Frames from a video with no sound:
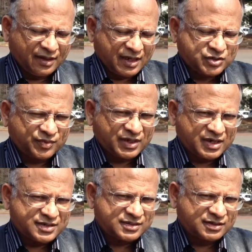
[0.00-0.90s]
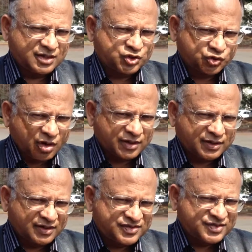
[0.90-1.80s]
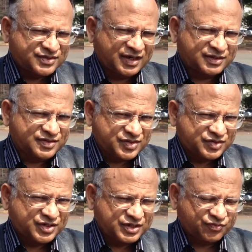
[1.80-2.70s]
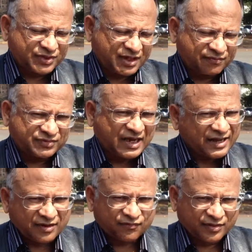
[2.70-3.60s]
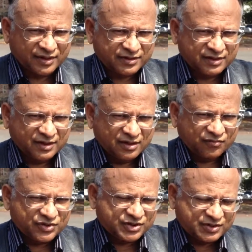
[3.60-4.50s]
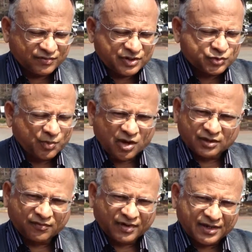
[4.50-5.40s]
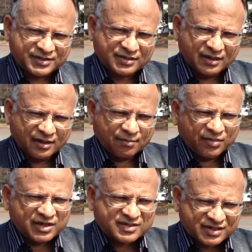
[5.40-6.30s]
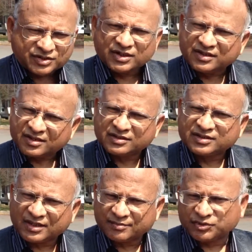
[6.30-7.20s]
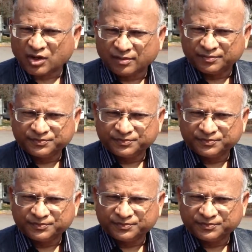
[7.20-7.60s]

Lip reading: as well as historically since 1960s we have Dynaflect, which is a very small device but essentially does the same job.